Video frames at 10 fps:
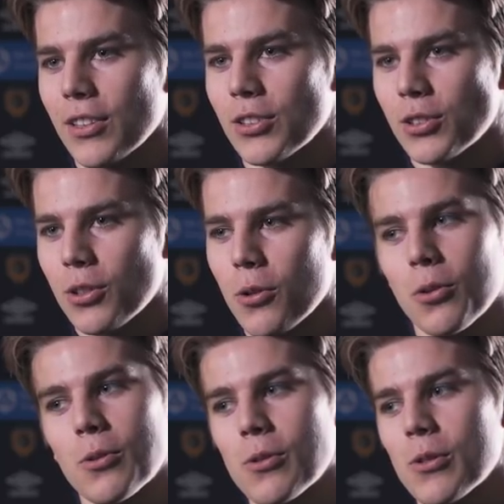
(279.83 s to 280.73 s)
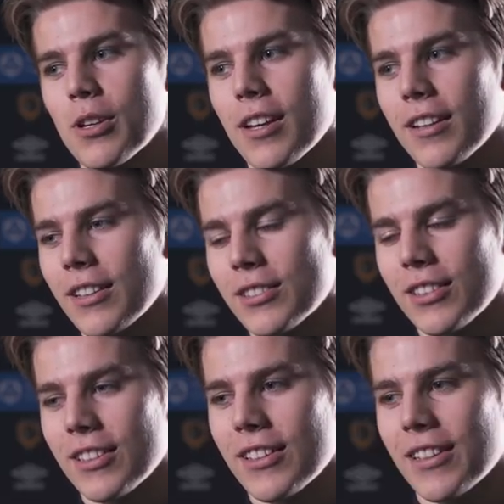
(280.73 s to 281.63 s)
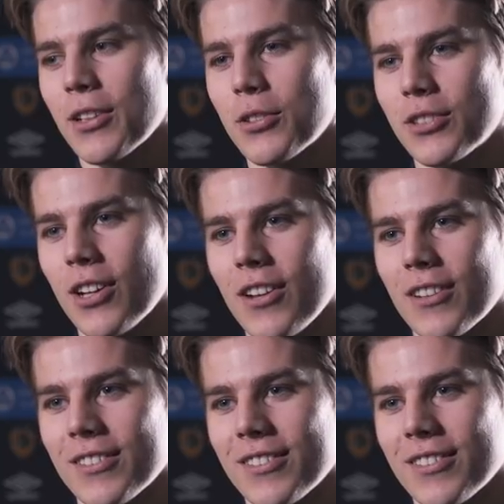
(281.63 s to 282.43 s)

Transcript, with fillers: So yeah, that's a, a good start.